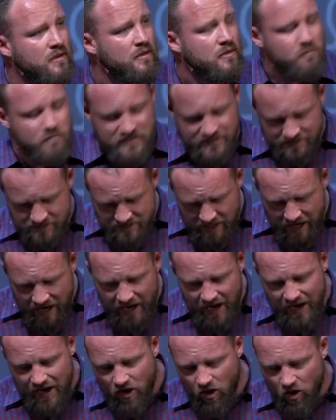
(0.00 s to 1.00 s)
because
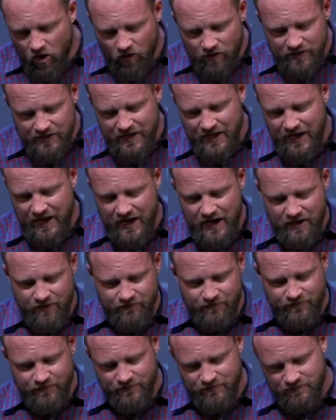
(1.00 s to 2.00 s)
I already
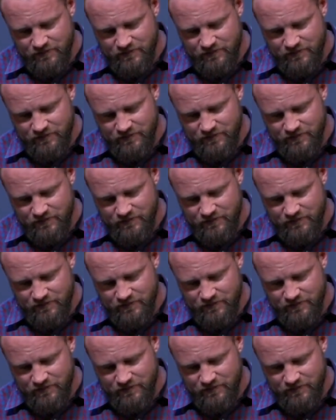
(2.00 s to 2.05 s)
have."